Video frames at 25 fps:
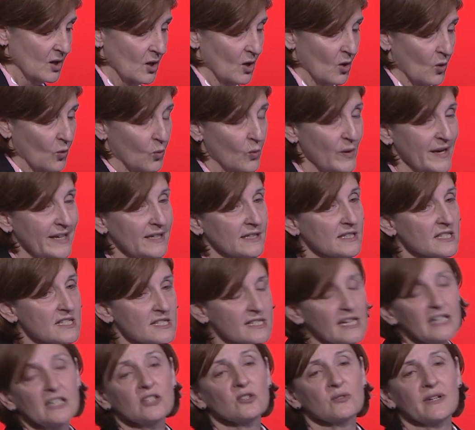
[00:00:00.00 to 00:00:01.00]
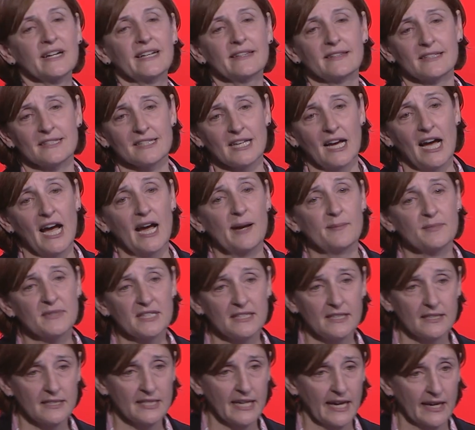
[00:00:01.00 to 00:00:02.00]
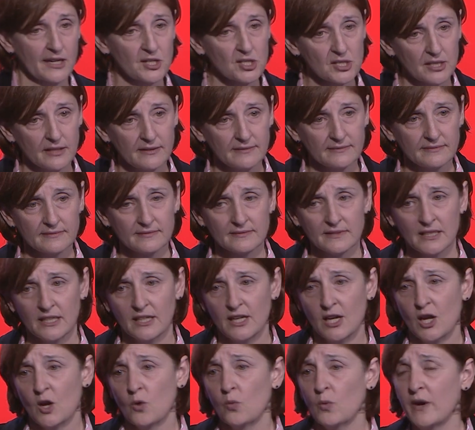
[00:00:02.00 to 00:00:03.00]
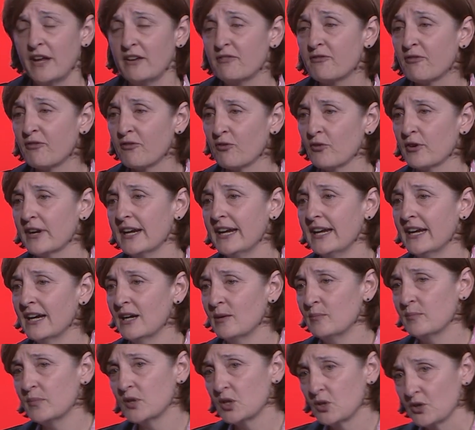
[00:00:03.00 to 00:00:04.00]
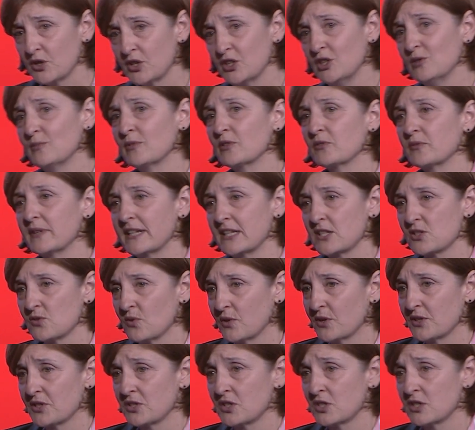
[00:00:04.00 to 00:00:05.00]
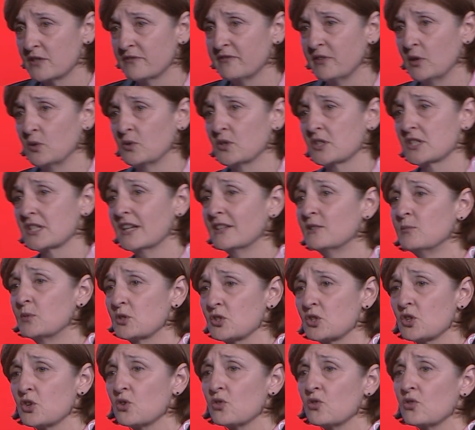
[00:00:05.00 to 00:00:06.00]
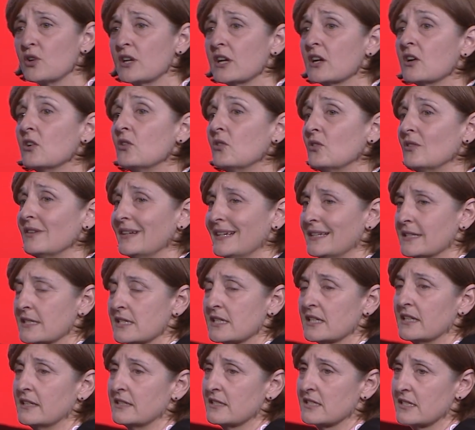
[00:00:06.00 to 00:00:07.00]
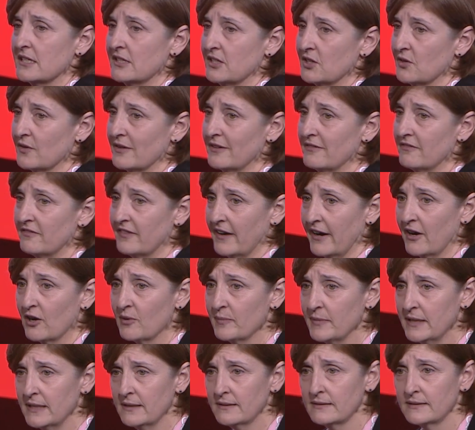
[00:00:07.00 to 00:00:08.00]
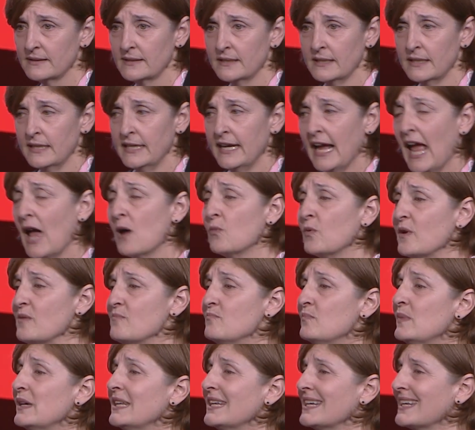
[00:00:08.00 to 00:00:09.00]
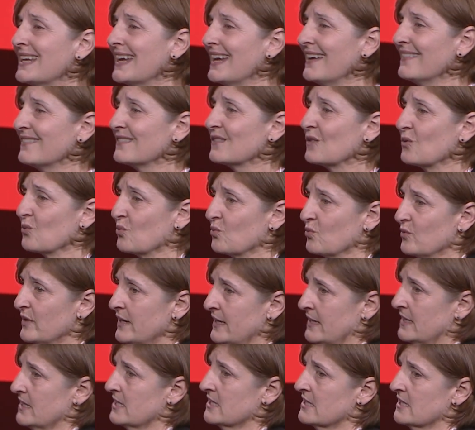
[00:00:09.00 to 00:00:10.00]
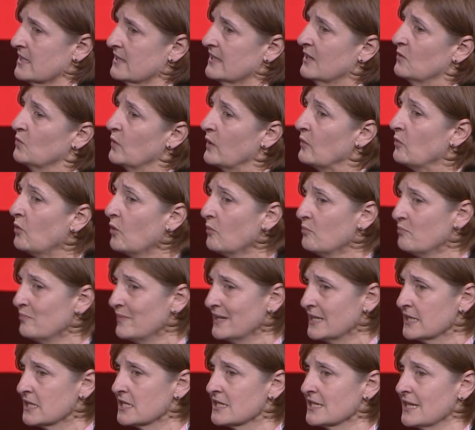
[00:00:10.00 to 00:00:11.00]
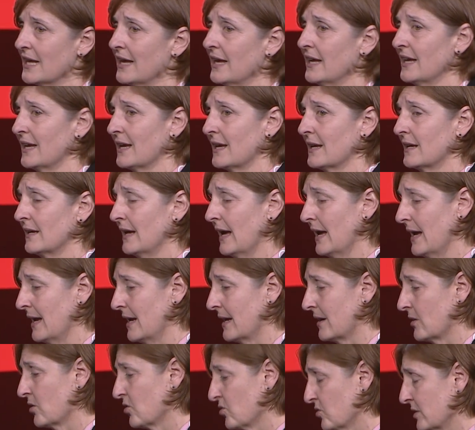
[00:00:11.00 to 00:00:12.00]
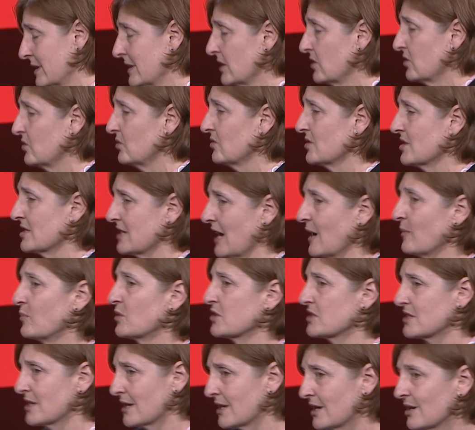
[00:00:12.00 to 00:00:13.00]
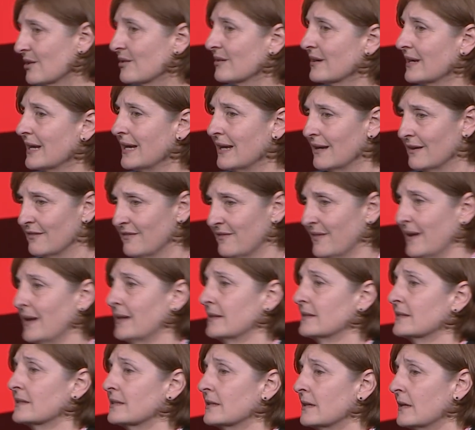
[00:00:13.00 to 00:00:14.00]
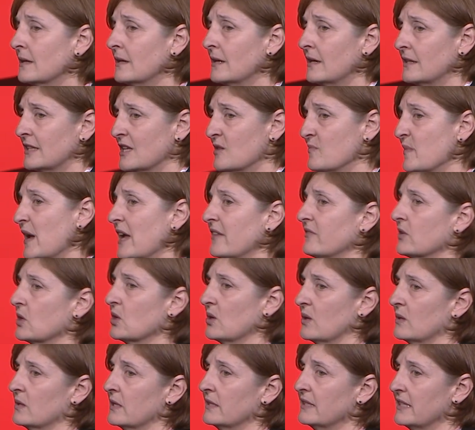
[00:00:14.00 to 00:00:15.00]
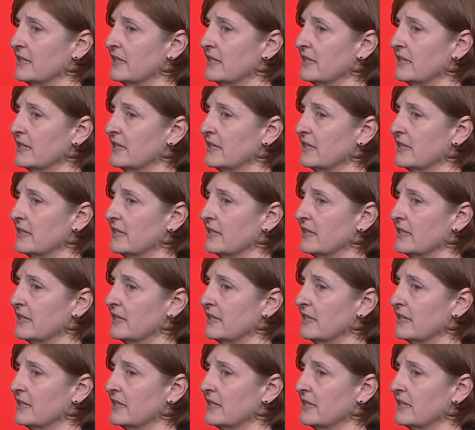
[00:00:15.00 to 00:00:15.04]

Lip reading: we accelerate the time to detection, we free up your human resources to focus on the most critical incidents in your environment, and we mitigate the risk that we will miss a critical cybersecurity event that may have occurred in the